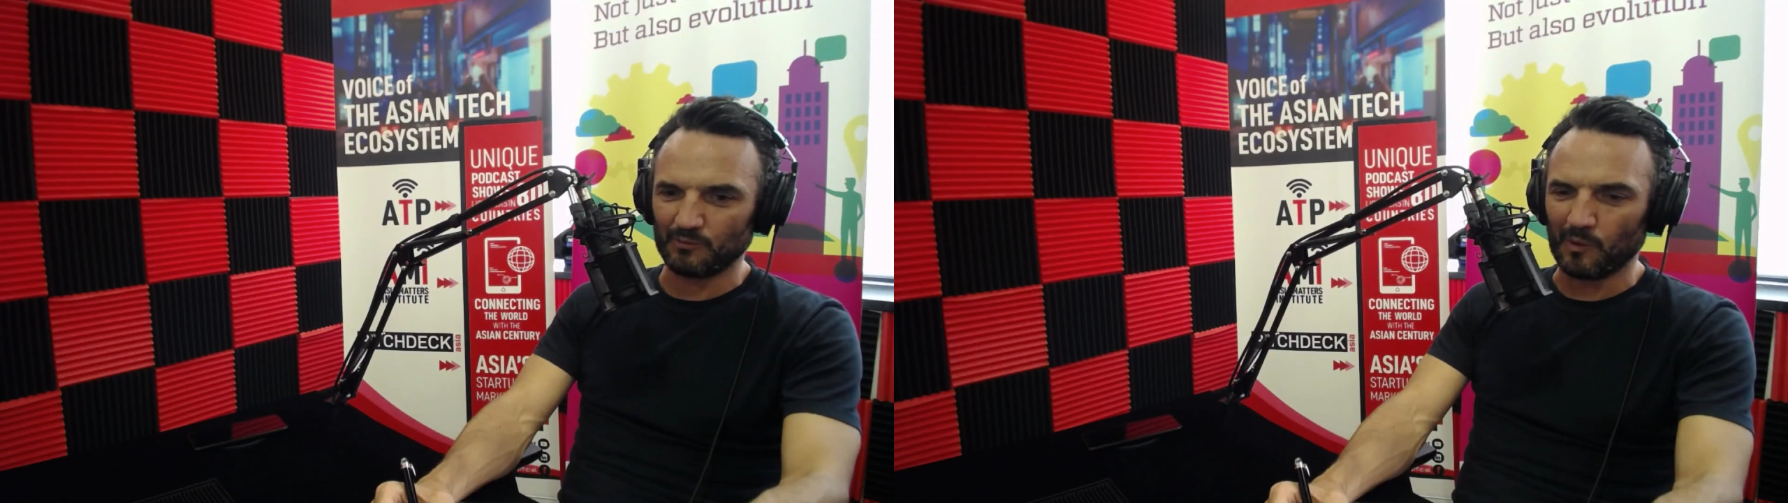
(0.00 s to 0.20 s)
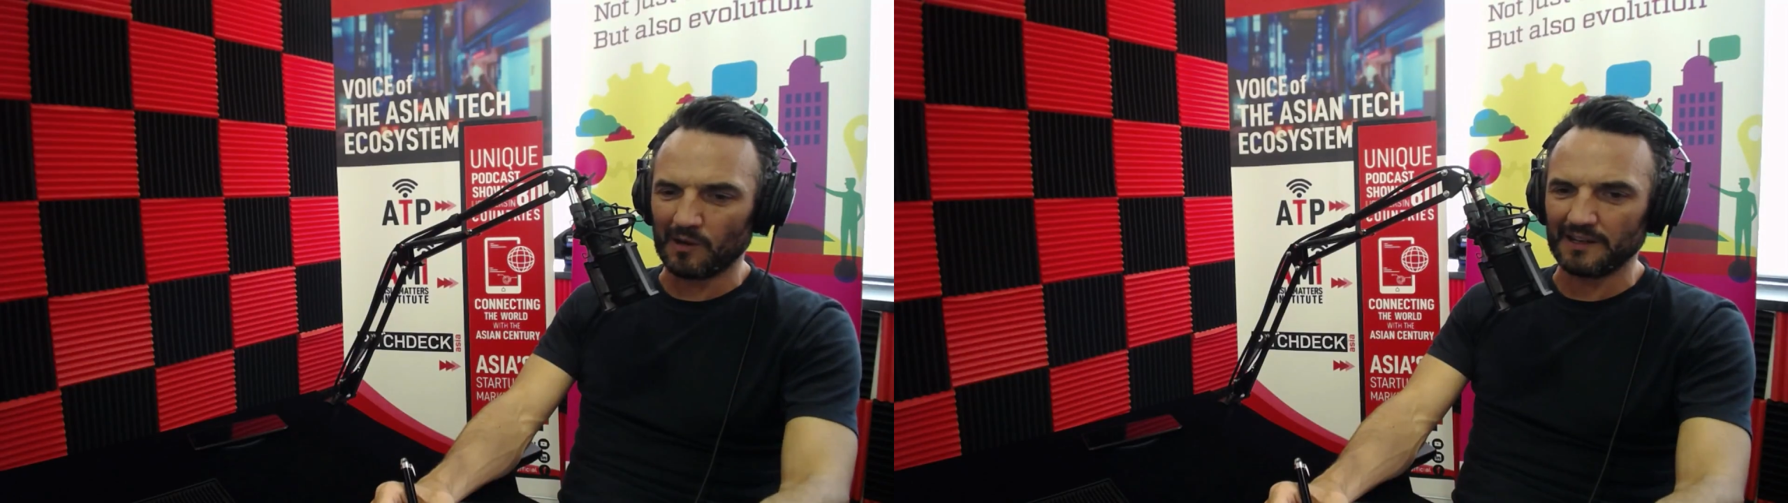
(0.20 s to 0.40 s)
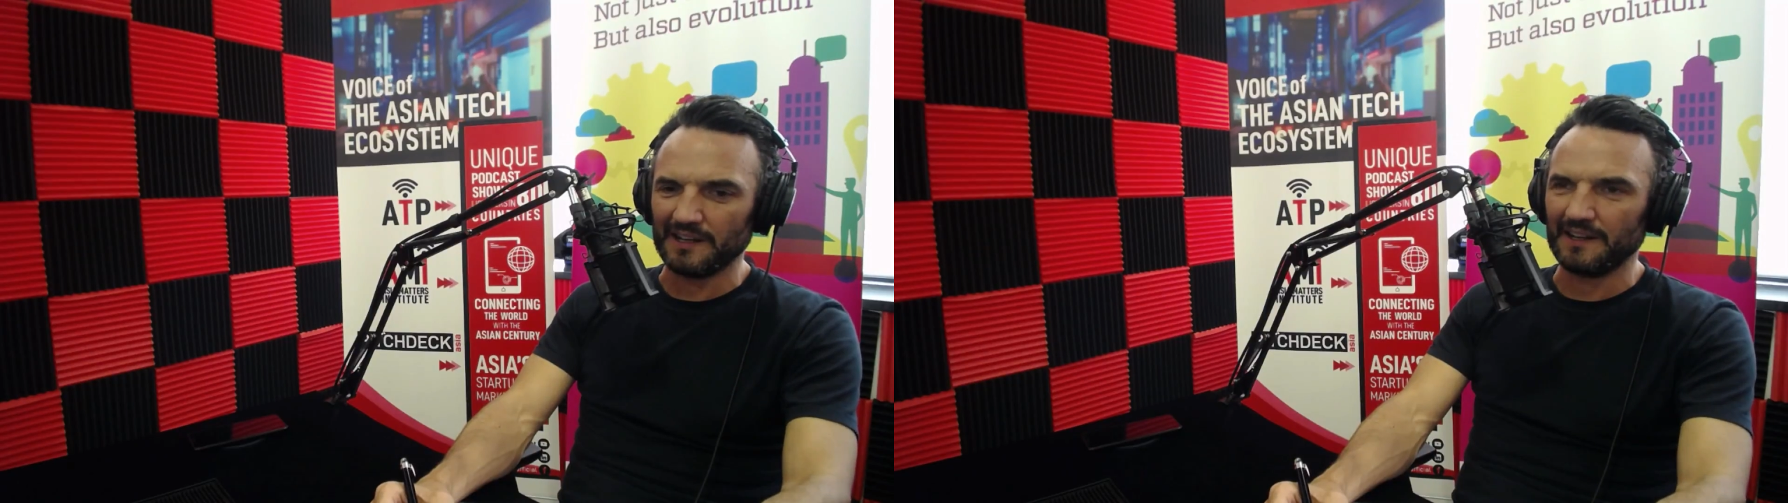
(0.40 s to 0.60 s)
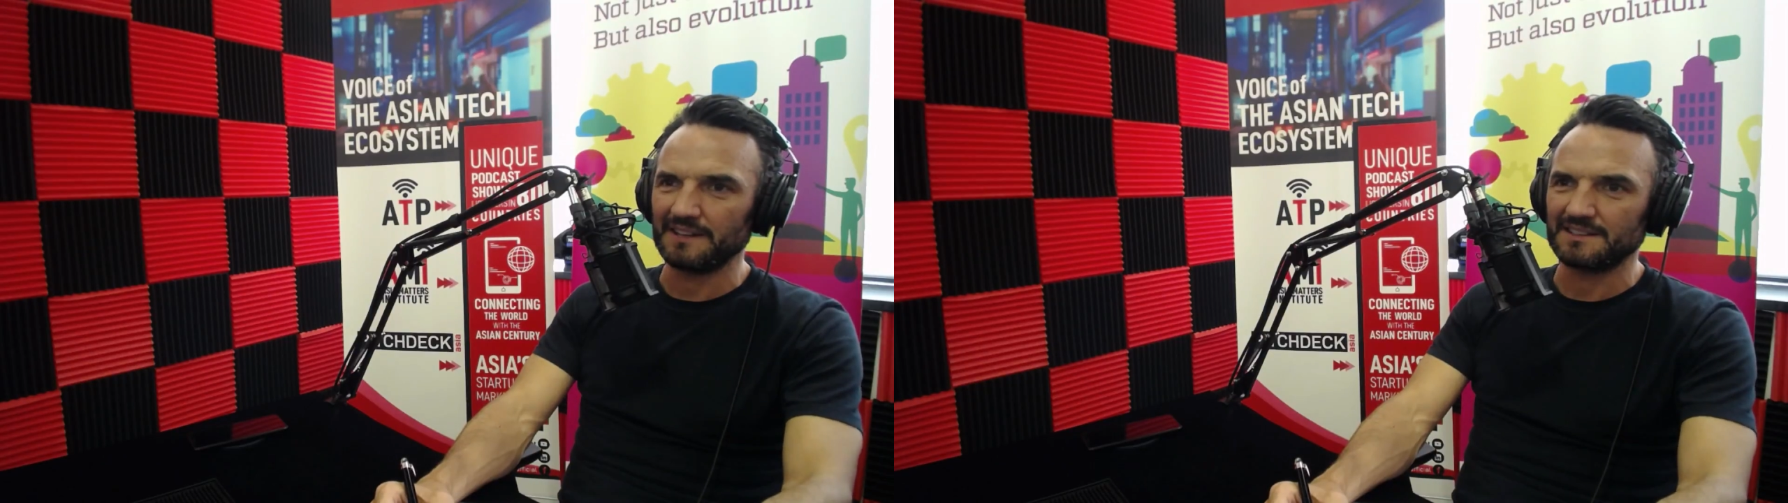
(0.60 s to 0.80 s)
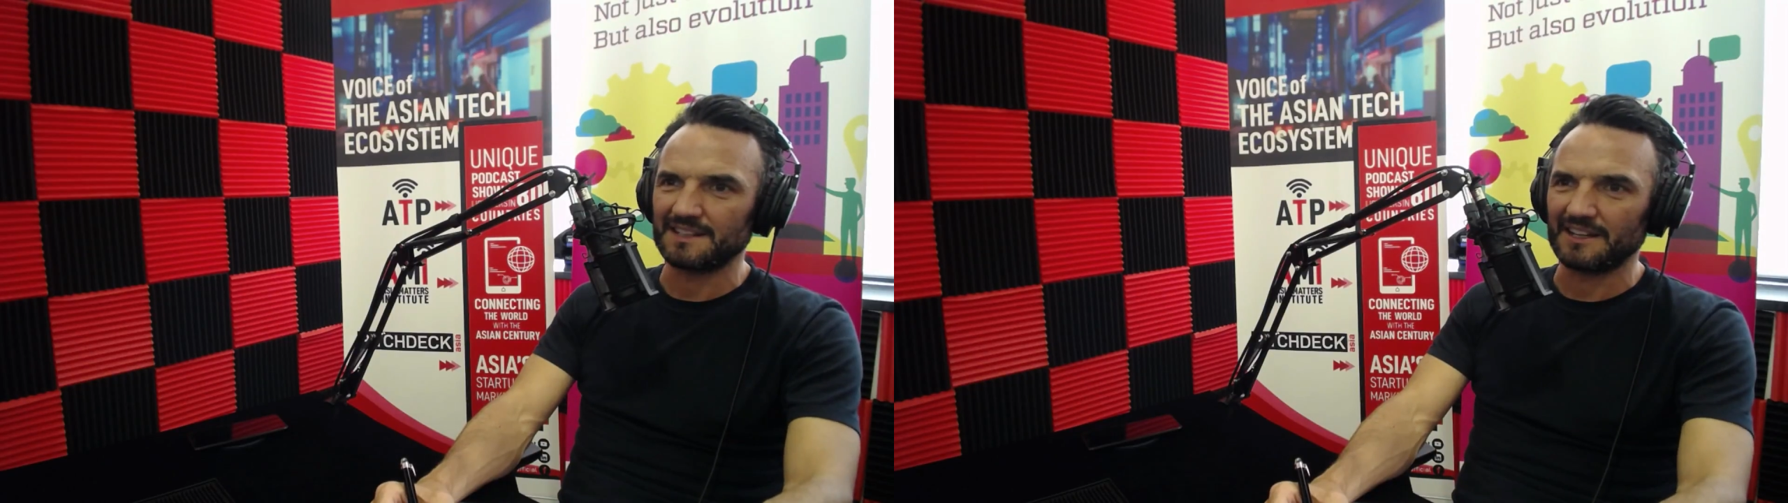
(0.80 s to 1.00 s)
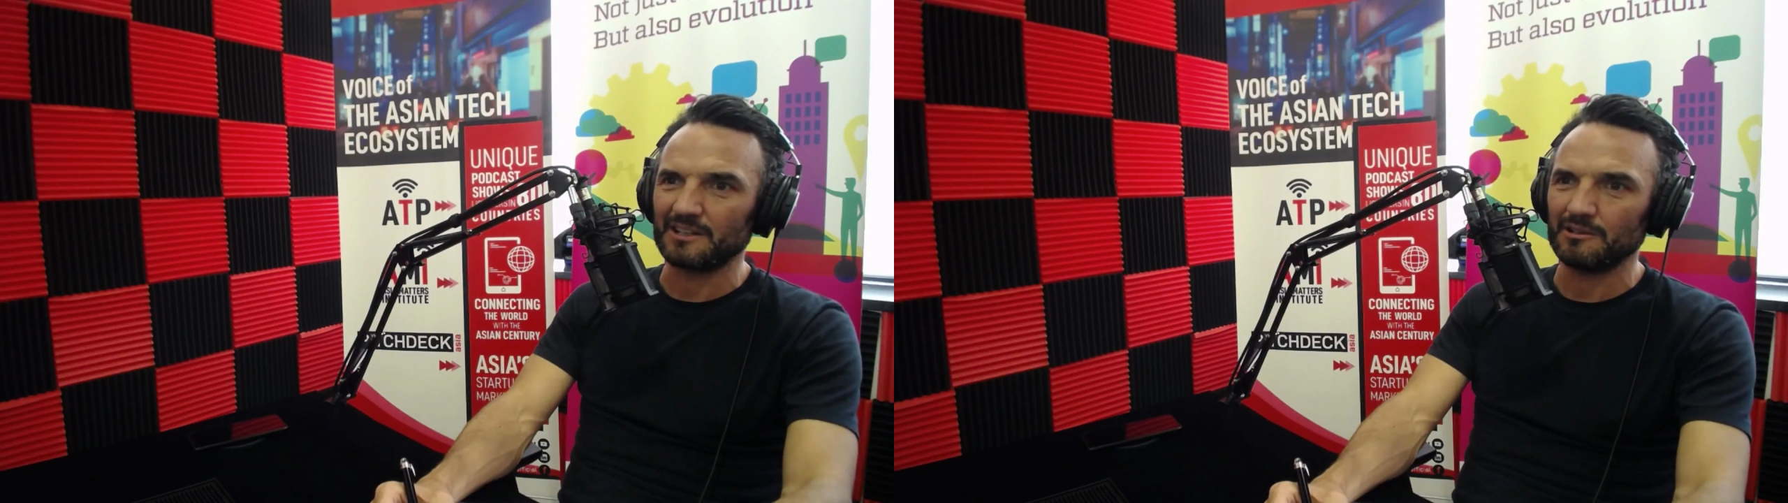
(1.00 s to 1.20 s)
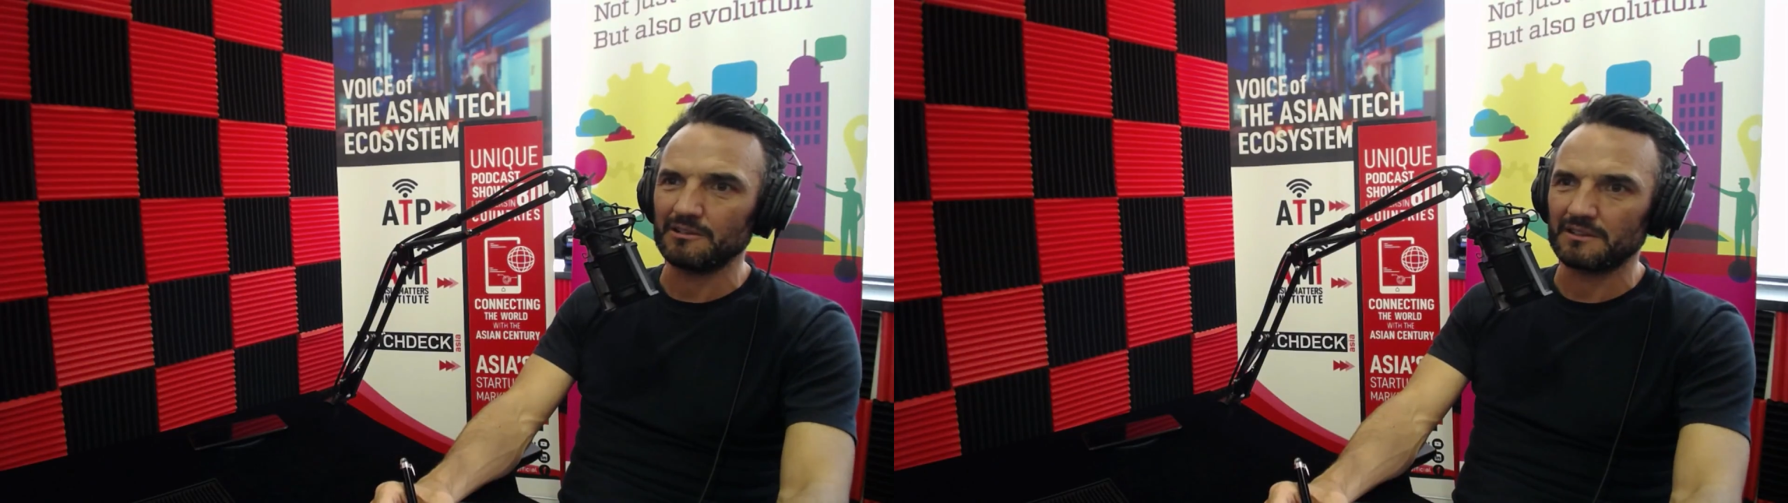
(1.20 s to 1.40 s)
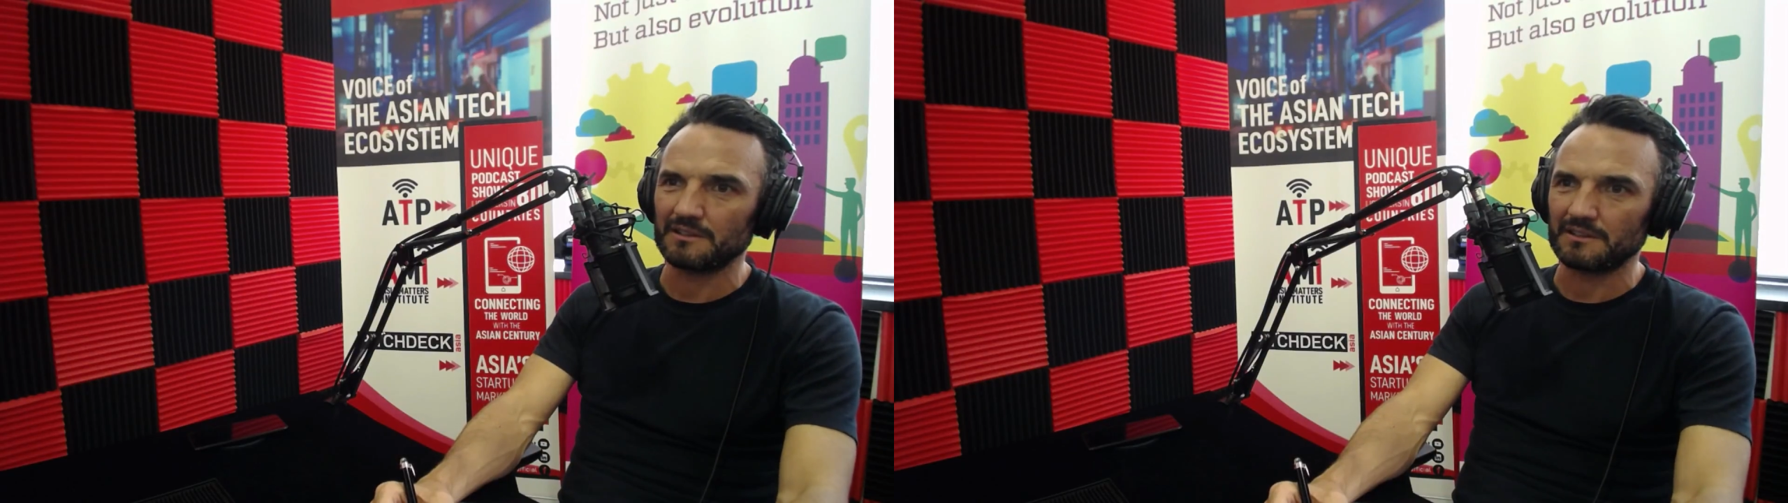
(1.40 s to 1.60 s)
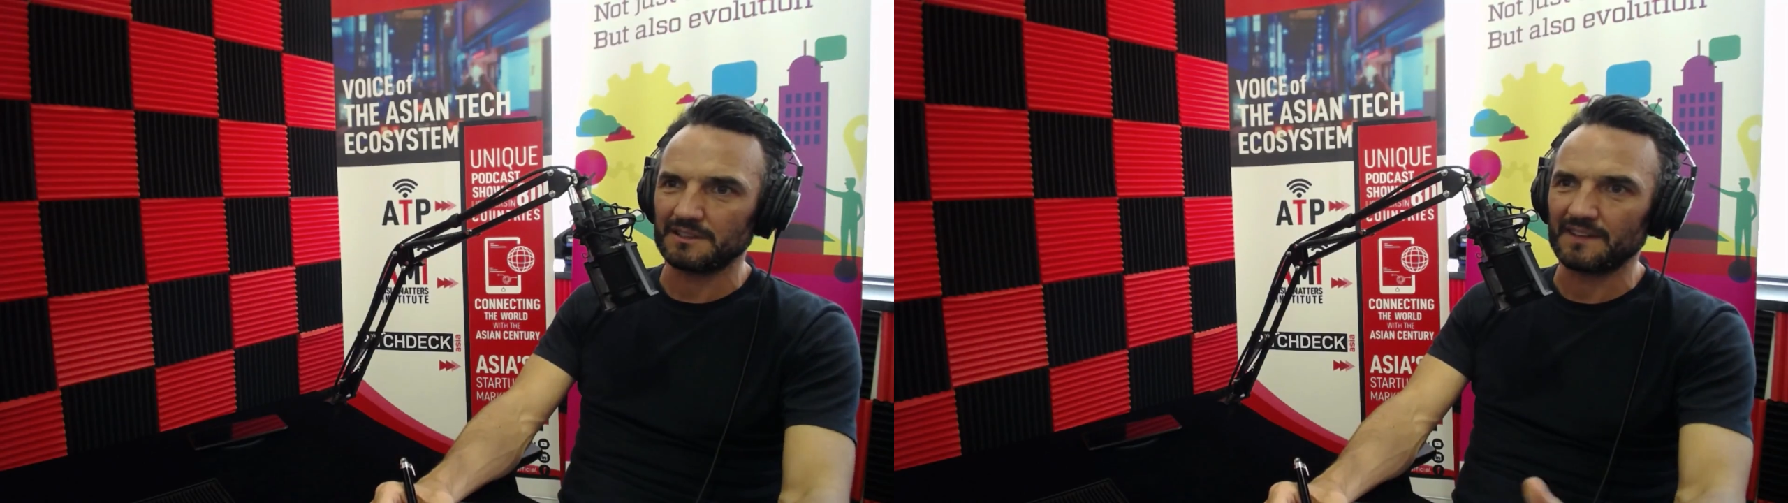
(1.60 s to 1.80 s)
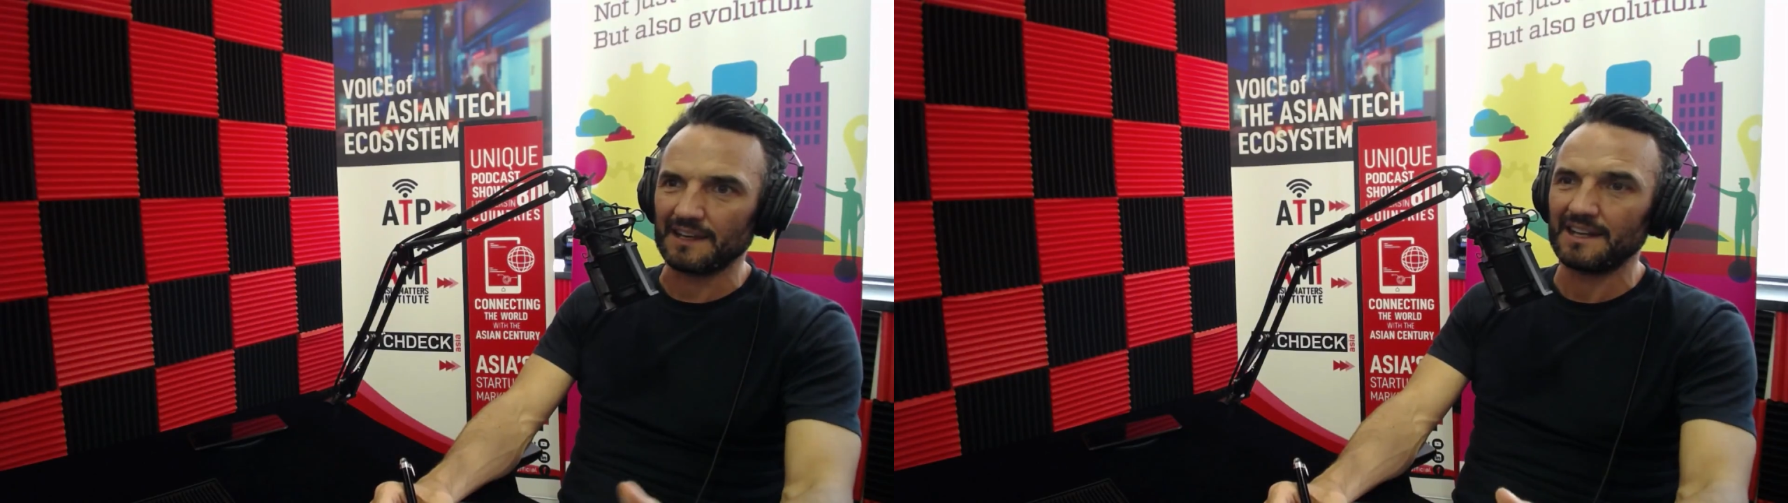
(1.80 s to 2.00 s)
wallet and understanding the